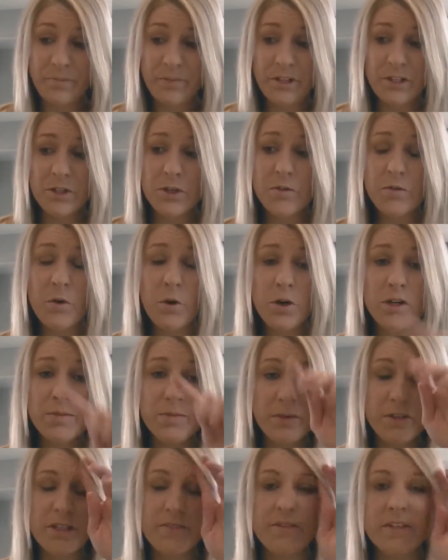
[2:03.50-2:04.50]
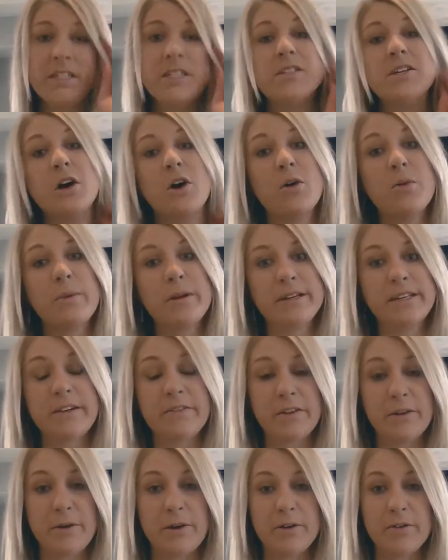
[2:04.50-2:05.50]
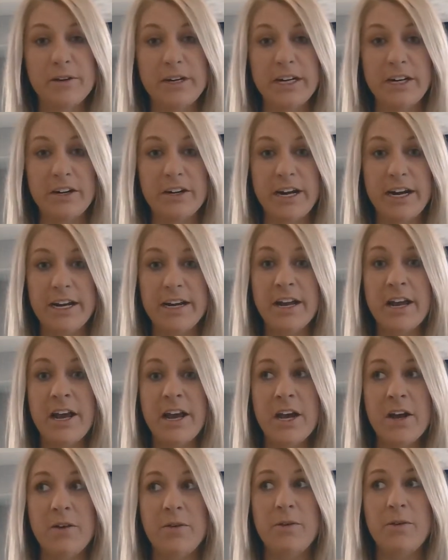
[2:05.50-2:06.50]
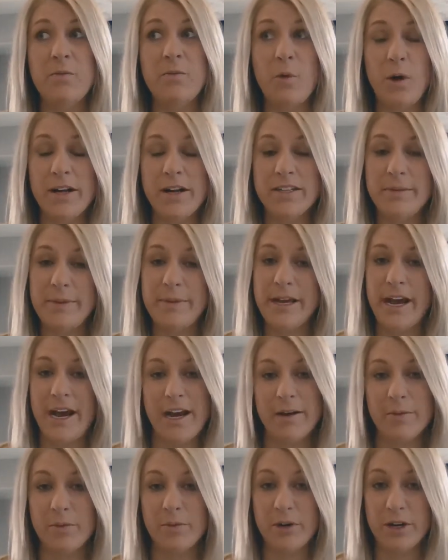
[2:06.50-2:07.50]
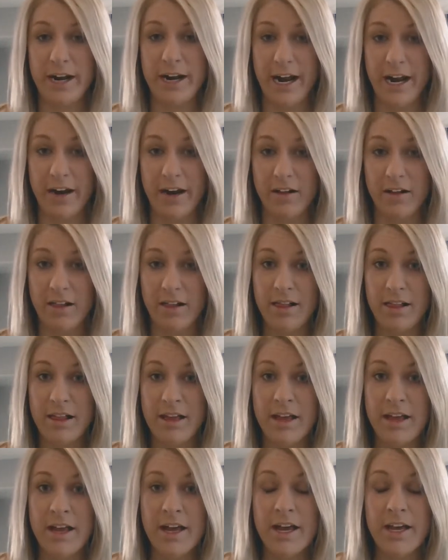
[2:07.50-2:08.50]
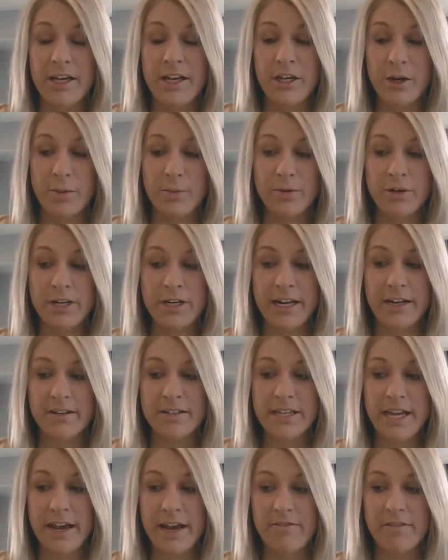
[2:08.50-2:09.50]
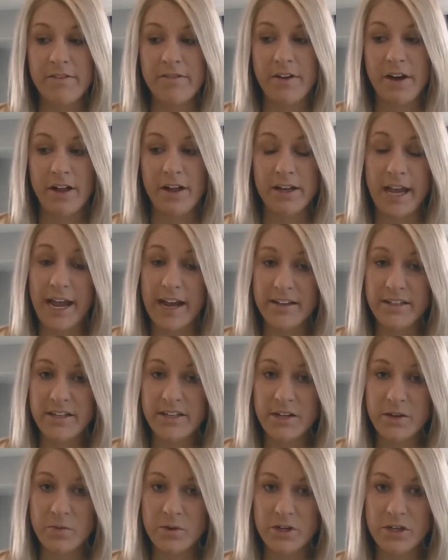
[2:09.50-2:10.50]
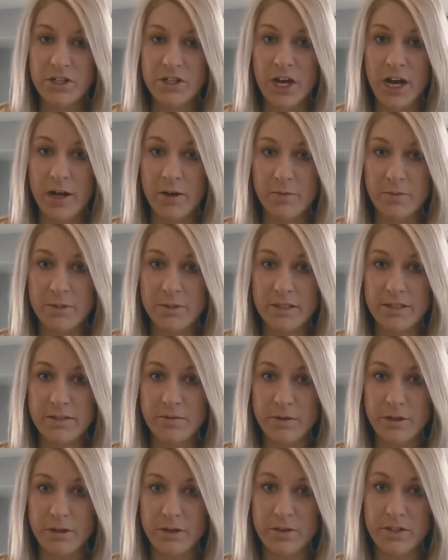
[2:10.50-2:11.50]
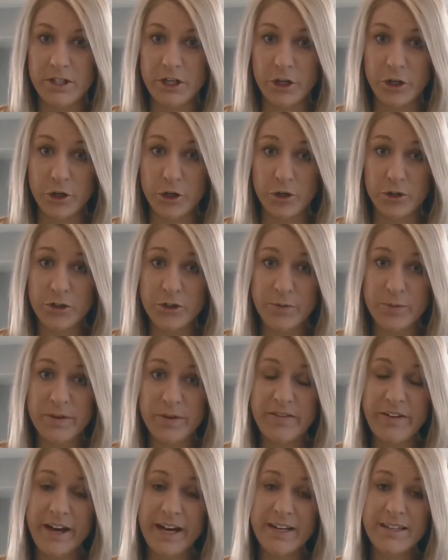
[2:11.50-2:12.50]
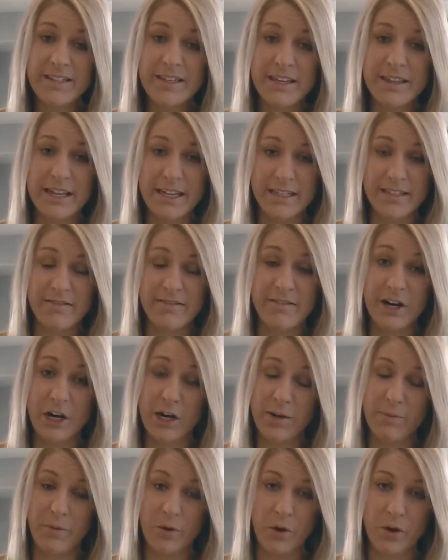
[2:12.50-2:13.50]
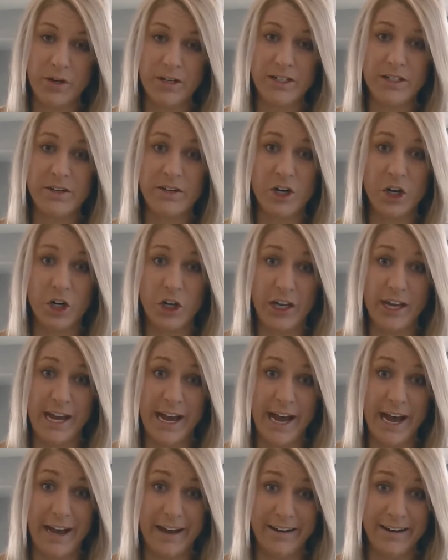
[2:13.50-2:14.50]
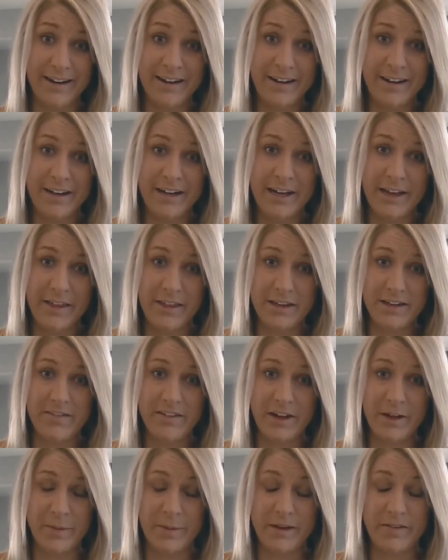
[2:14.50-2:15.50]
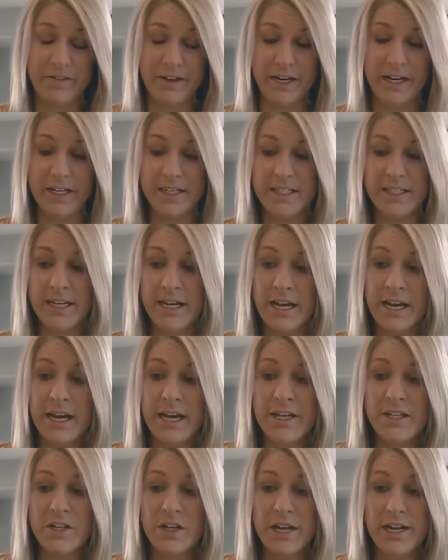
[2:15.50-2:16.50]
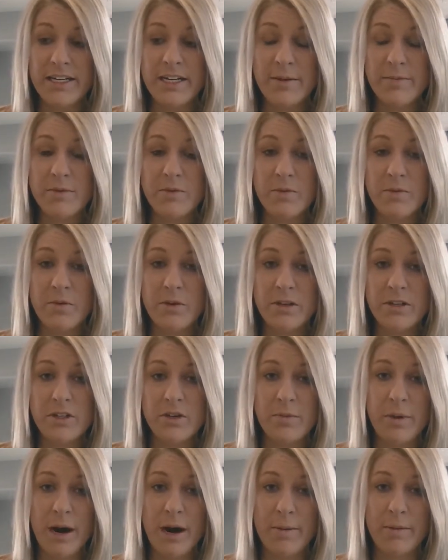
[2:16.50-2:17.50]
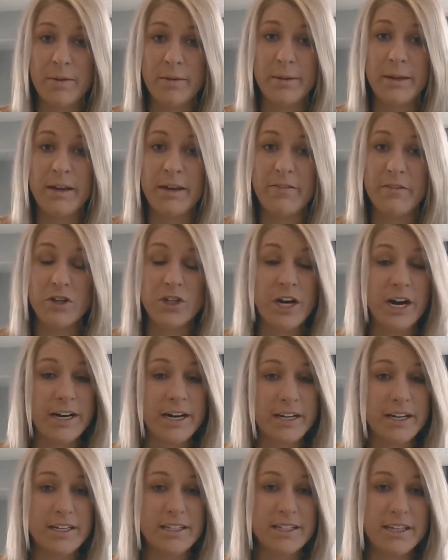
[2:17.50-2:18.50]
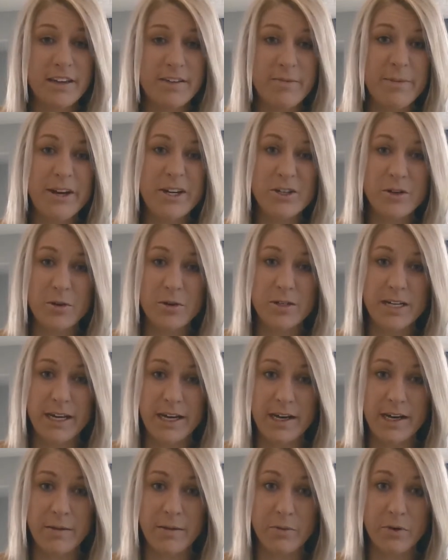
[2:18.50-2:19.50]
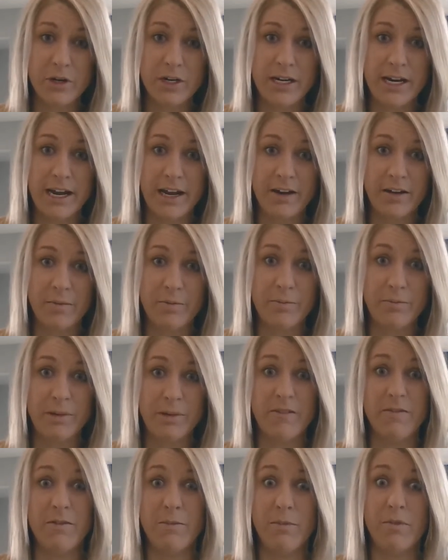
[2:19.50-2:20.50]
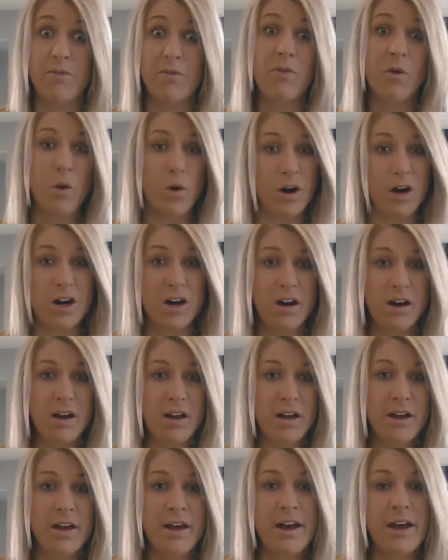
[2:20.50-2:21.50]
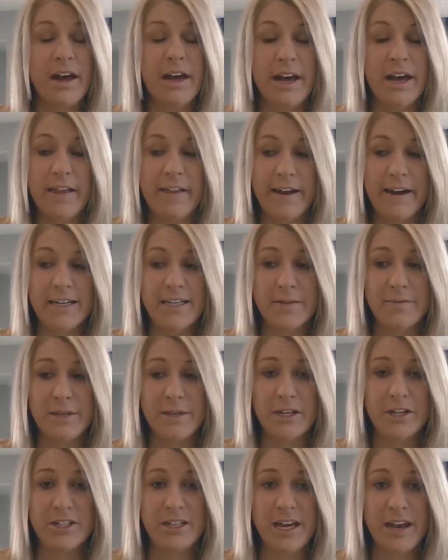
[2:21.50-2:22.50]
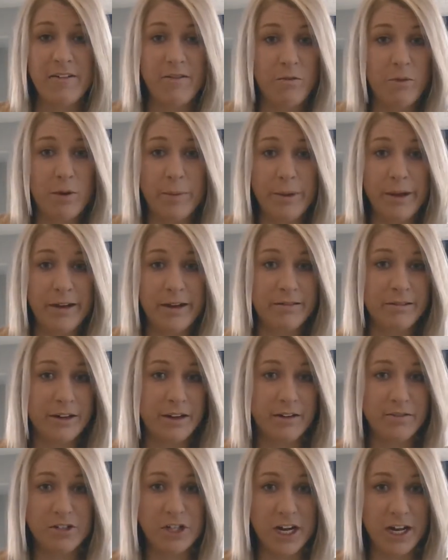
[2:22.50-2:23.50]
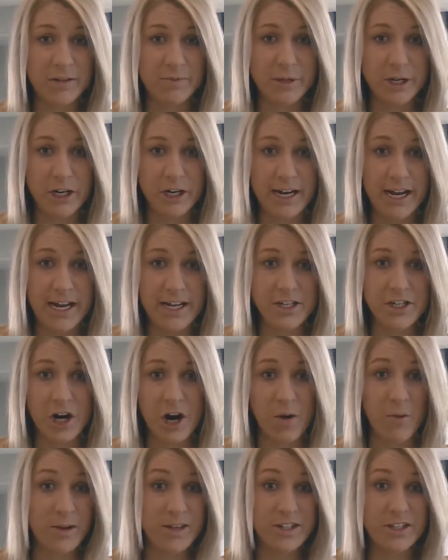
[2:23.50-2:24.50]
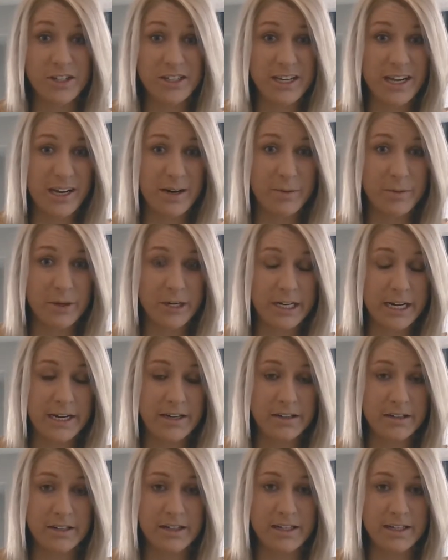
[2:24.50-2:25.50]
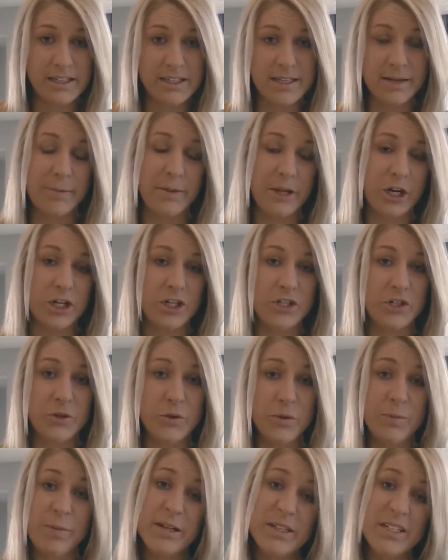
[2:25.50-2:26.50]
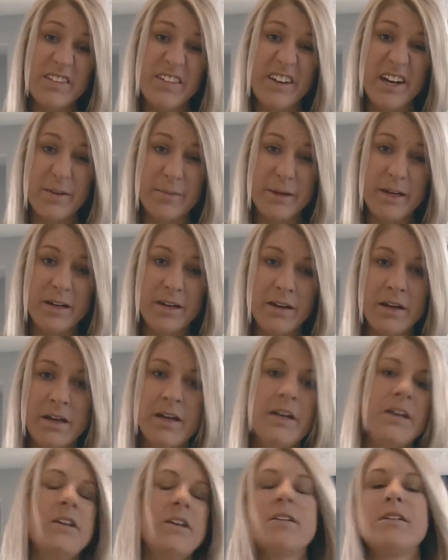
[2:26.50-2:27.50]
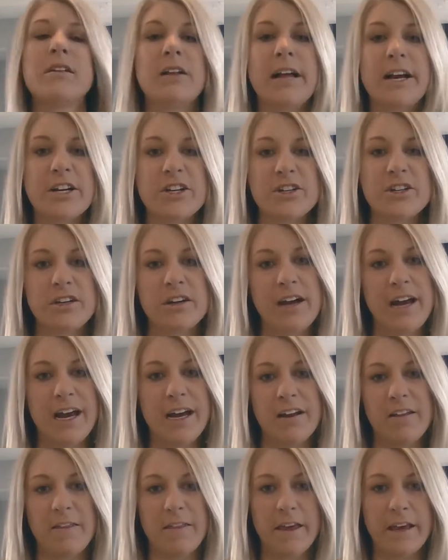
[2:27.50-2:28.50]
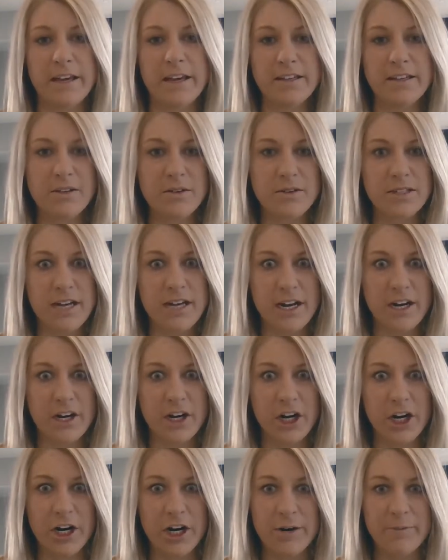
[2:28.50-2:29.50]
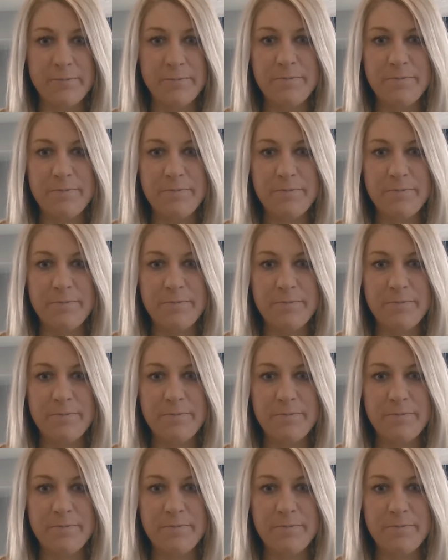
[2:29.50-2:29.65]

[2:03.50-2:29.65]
So of course, most of us know, but I definitely want to reiterate, we want to be on a prenatal. Prenatals have the folic acid, which helps reduce the neural tube defects, and that's very important early on in the developing fetus. So a lot of times we should probably, if we're trying to conceive, make sure we're taking a prenatal even before. A lot of times I just have women of childbearing age always just take a prenatal. It's similar to a multivitamin, a little extra added things, so it's not going to hurt.